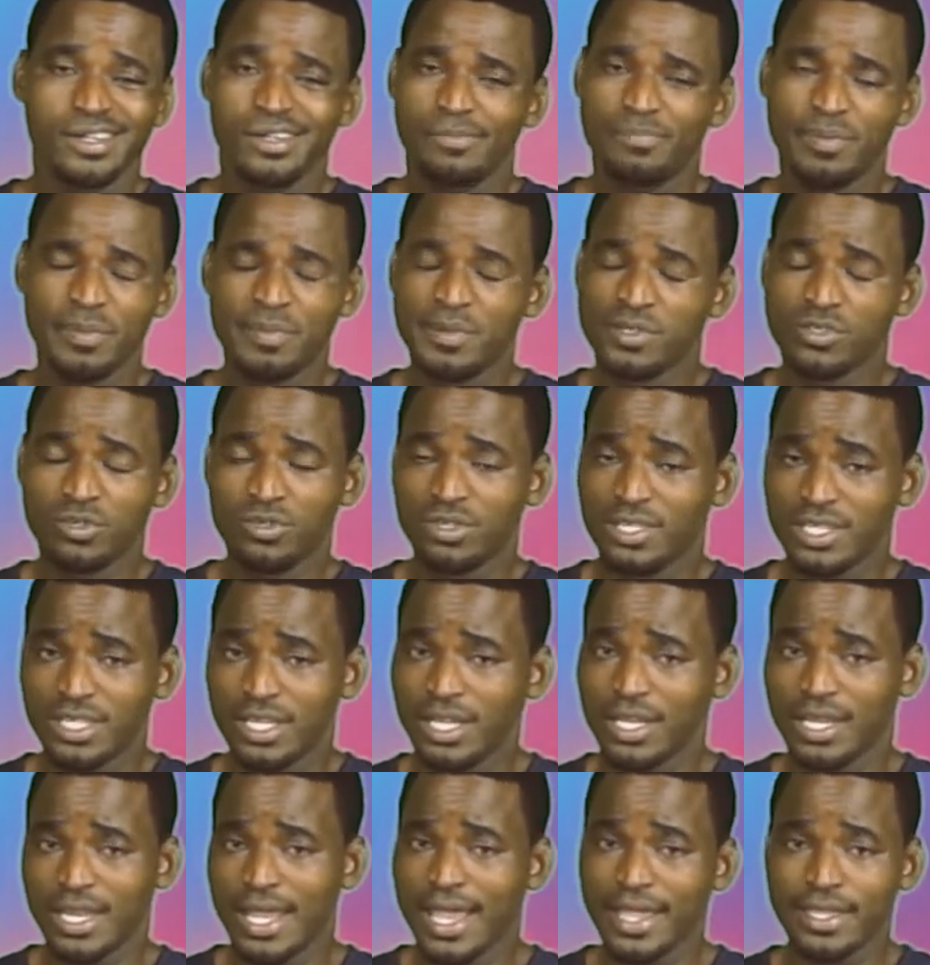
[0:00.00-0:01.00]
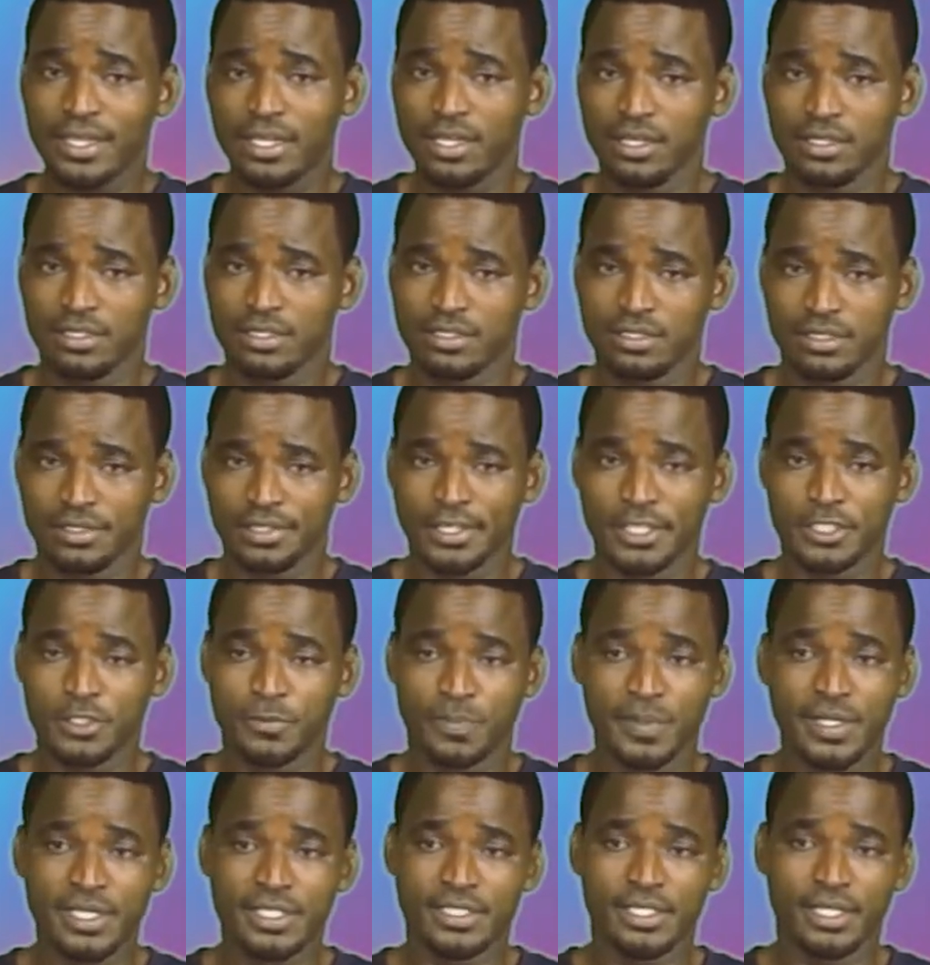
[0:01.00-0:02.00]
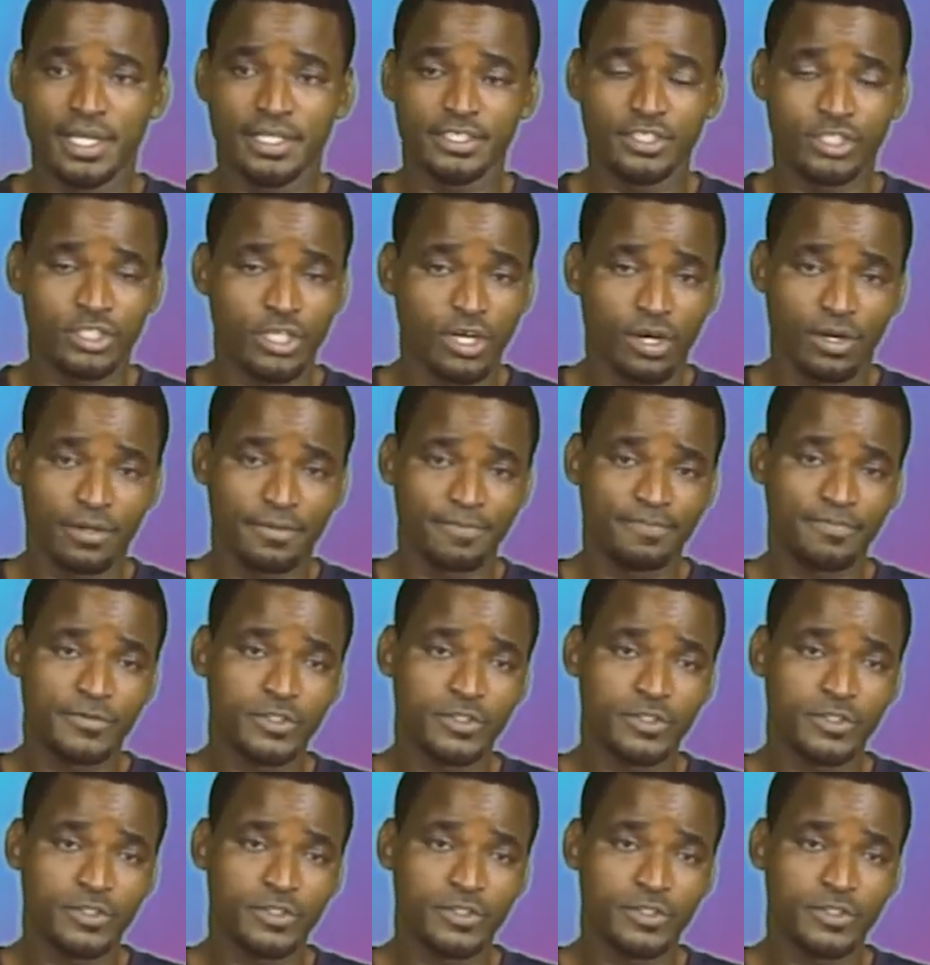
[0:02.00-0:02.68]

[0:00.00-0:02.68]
people don't really like it. Experience as short.